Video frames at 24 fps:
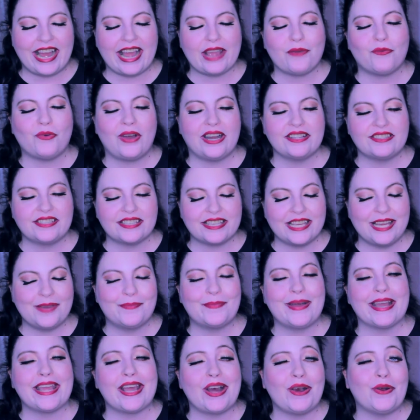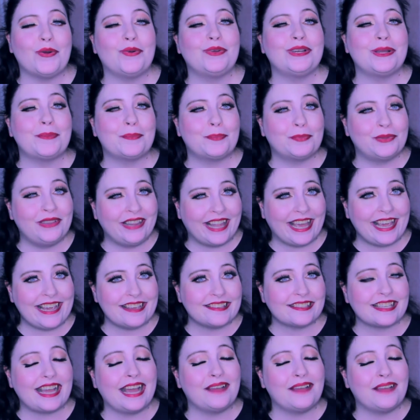I want to get my own place.